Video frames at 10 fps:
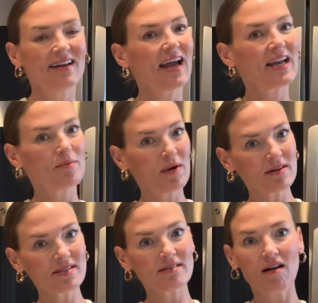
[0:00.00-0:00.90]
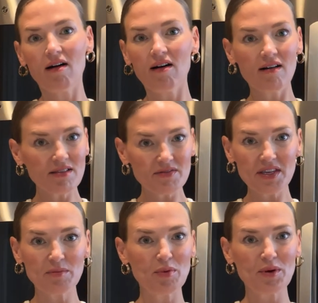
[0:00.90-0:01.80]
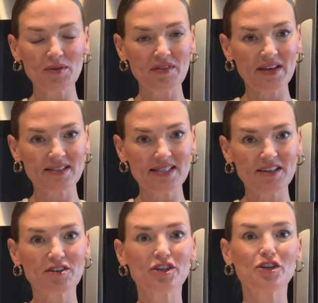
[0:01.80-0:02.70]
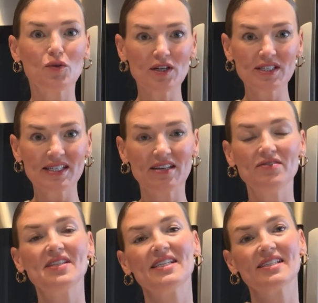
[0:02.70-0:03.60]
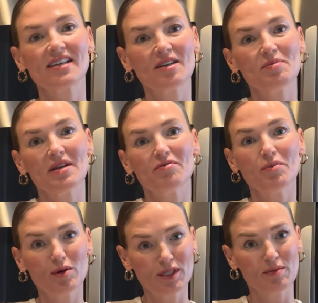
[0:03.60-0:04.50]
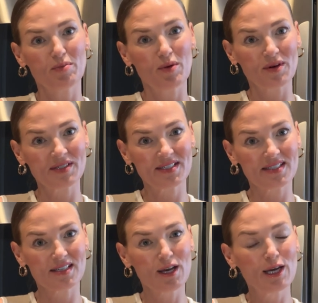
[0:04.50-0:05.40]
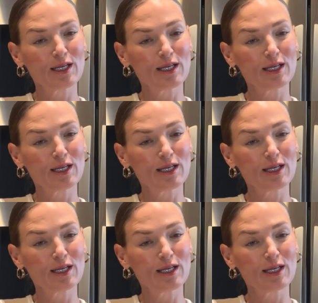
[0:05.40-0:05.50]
And amongst all of the important things here, your safety is going to be of most importance.